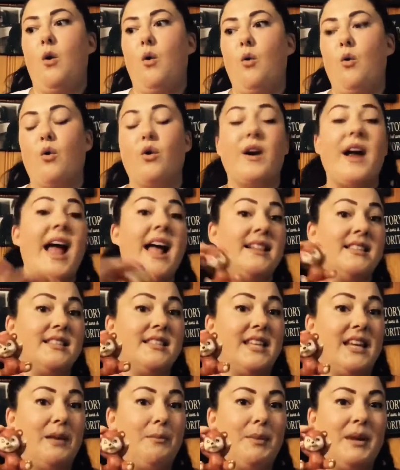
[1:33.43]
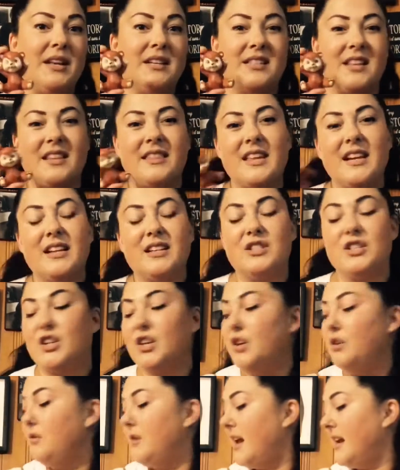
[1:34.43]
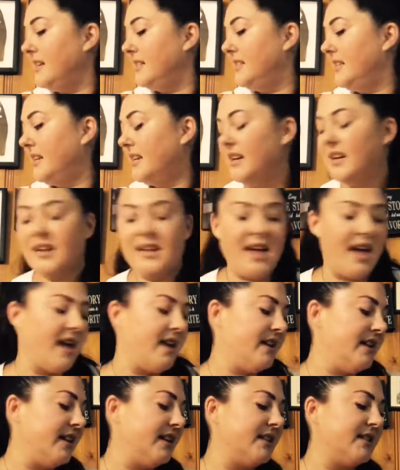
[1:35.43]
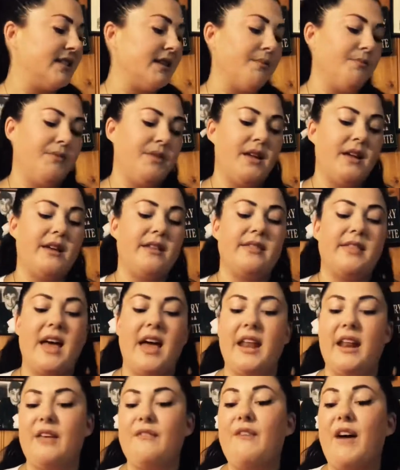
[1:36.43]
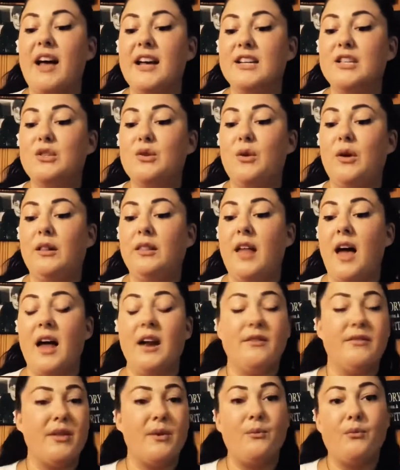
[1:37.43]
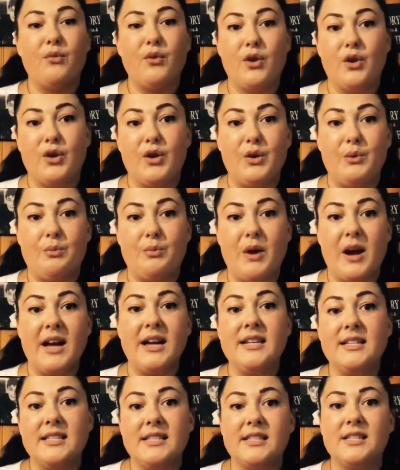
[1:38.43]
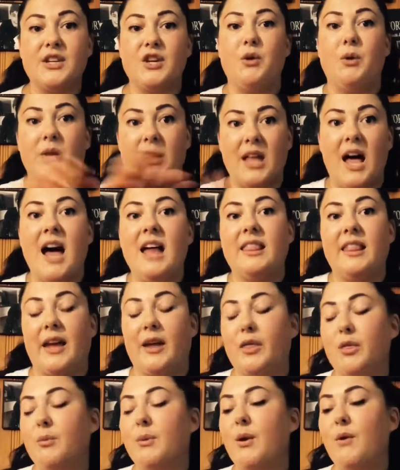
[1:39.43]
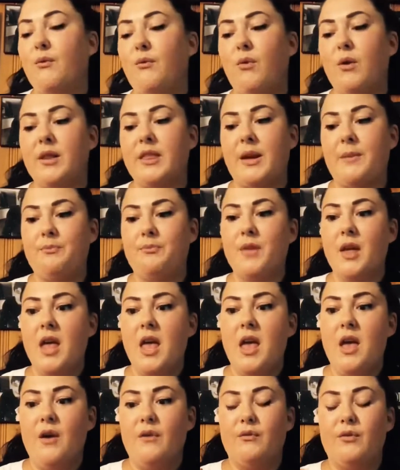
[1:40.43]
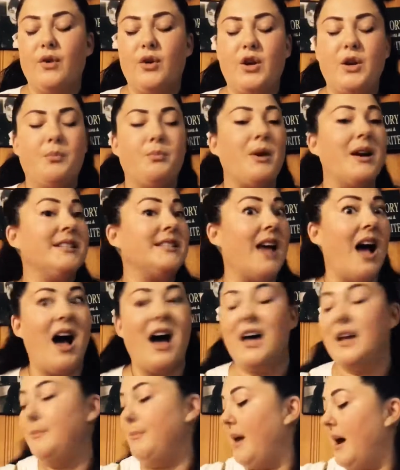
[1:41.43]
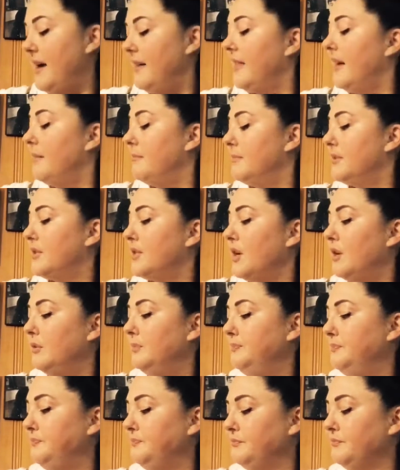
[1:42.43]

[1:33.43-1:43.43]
or Etsy because I think it's a cute idea and it's something that if I saw a lot of them for a good price, you know, a lot, like three or four of them, for a good price, I buy them. So